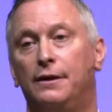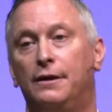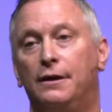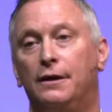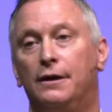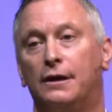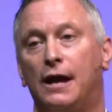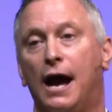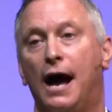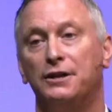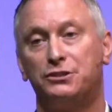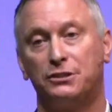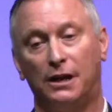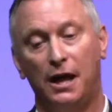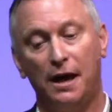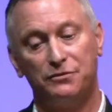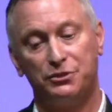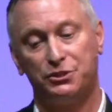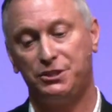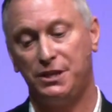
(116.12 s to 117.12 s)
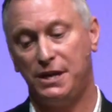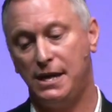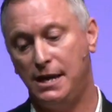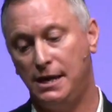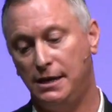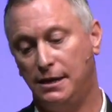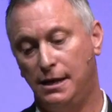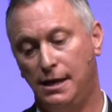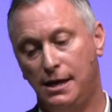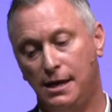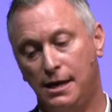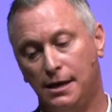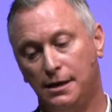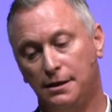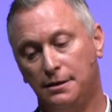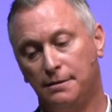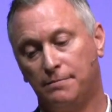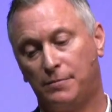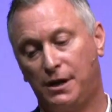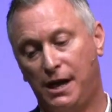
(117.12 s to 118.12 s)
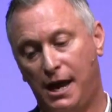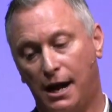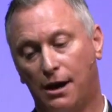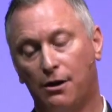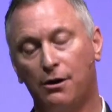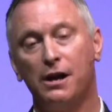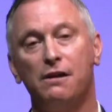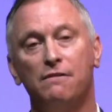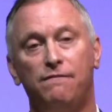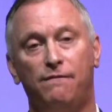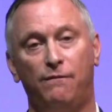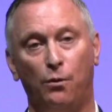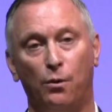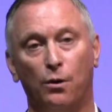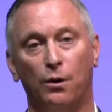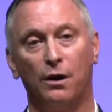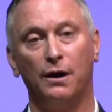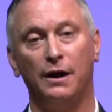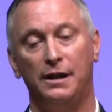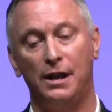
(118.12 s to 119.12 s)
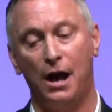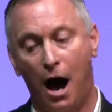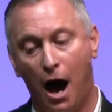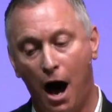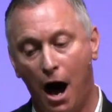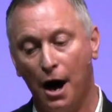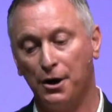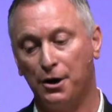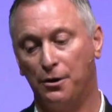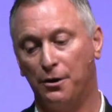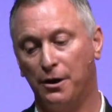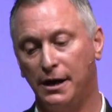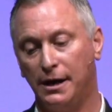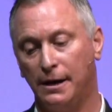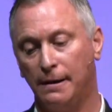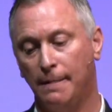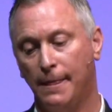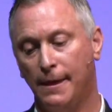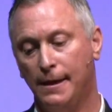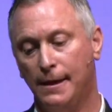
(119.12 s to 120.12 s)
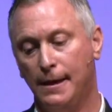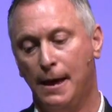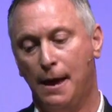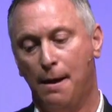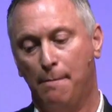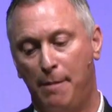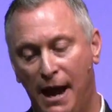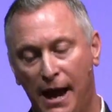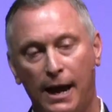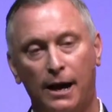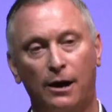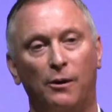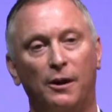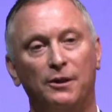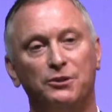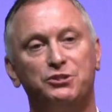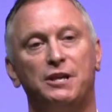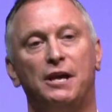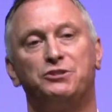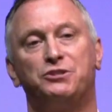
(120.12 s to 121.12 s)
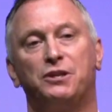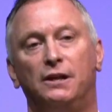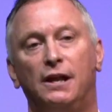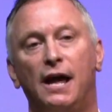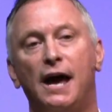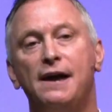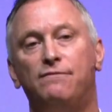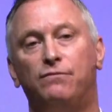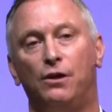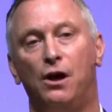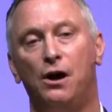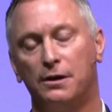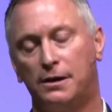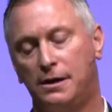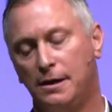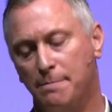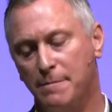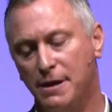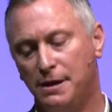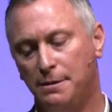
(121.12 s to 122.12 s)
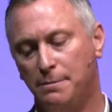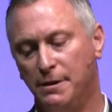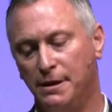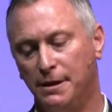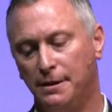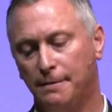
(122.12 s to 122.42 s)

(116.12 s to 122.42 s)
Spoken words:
God's love seen in caring for and honoring parents. That's a lifelong commitment.